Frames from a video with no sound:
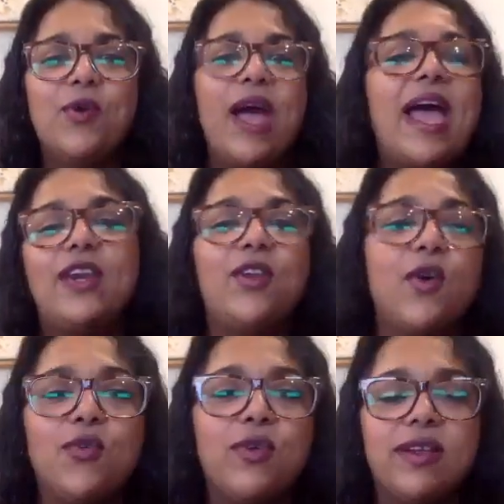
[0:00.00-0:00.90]
who had
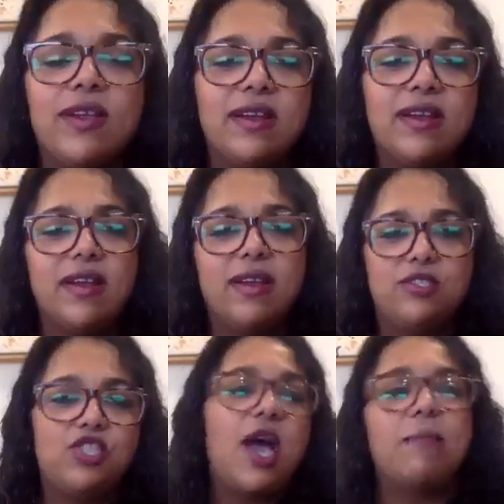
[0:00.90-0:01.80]
no real
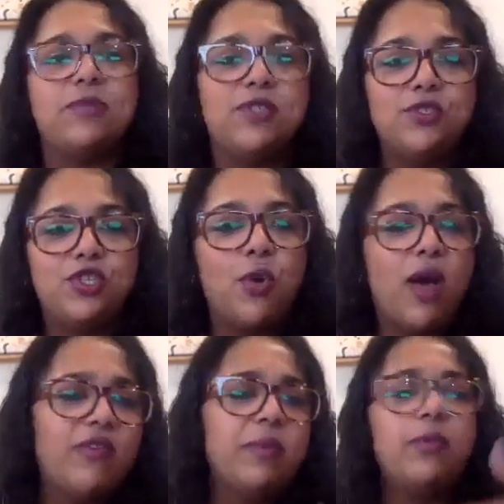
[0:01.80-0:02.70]
chops to
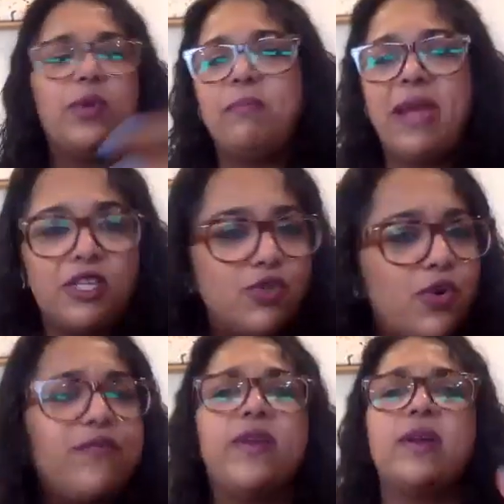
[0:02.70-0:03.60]
show off. I mean, we'd made
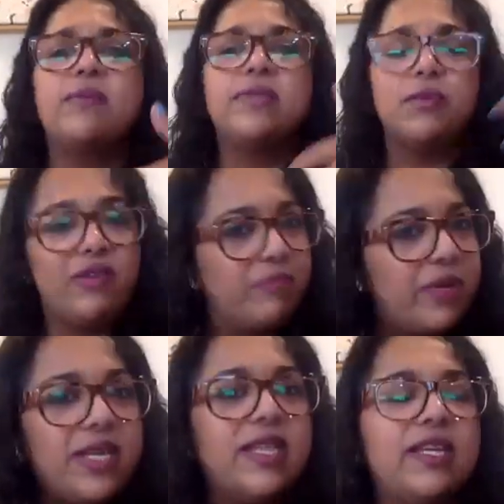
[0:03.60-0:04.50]
short films and we've
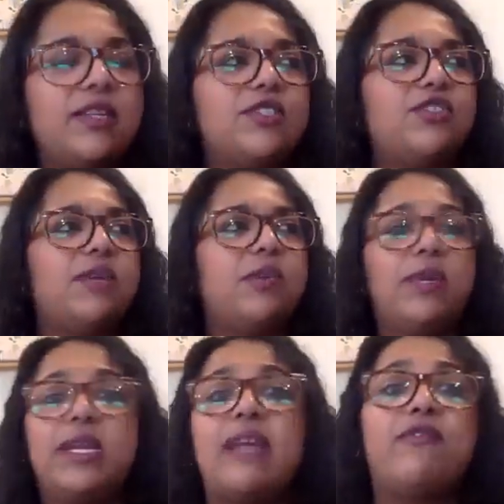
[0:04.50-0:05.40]
been in the industry, but
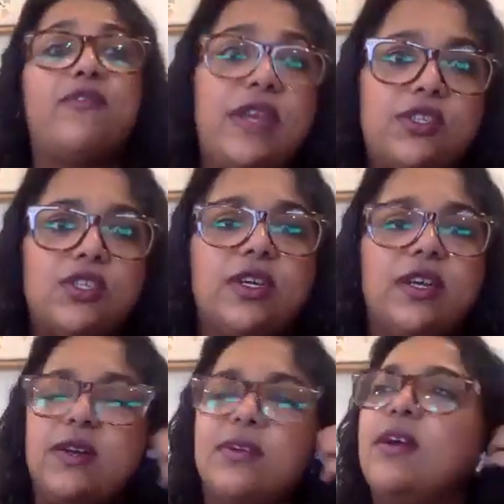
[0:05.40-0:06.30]
we didn't have a feature,
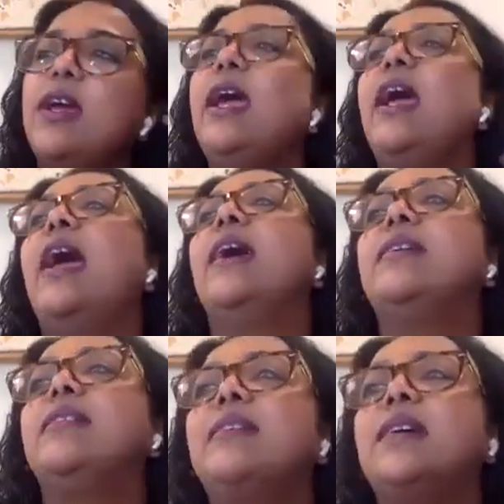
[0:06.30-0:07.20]
you know.
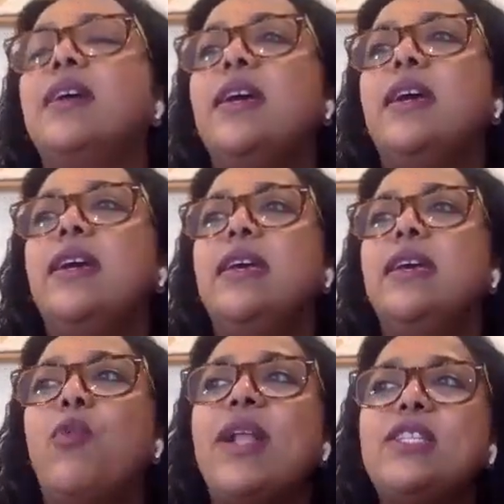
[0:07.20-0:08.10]
And
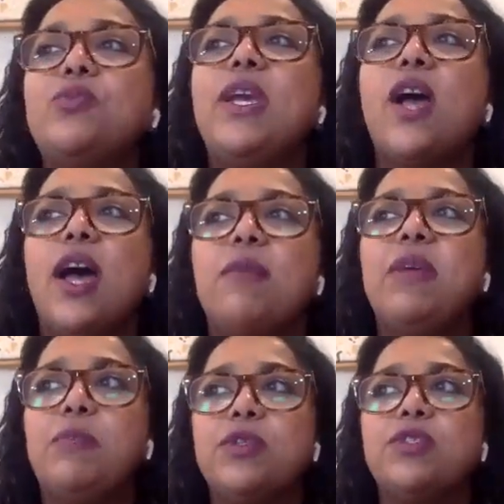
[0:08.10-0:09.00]
once we got
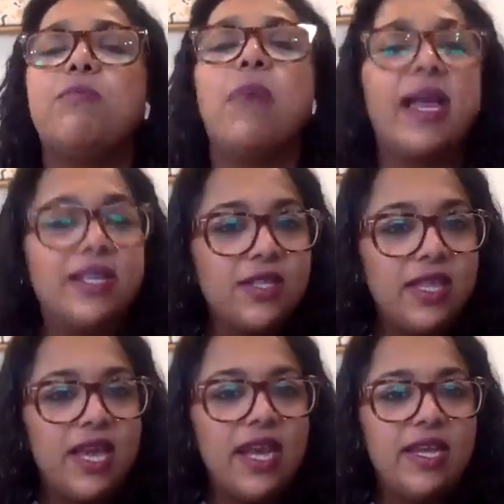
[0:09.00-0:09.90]
people to buy
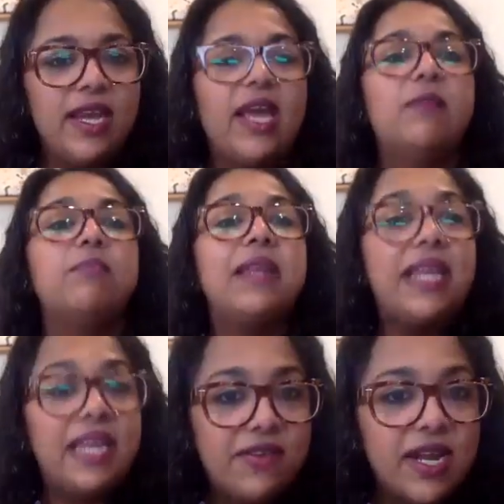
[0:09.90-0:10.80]
into the idea and
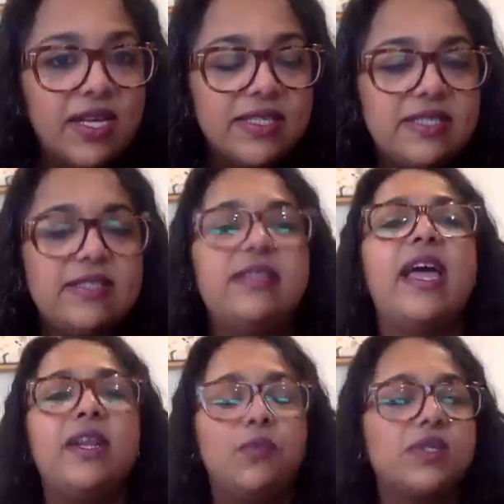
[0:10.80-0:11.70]
believe in us,
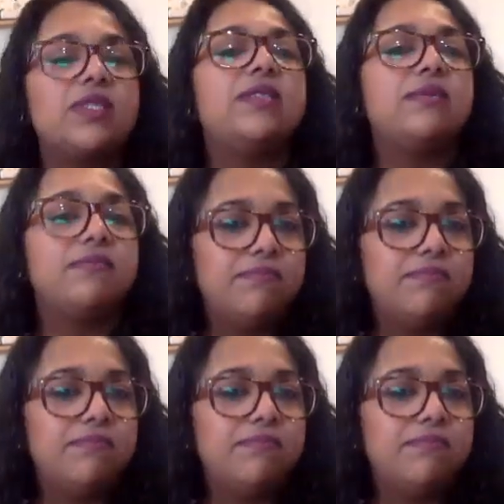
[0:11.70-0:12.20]
then it was,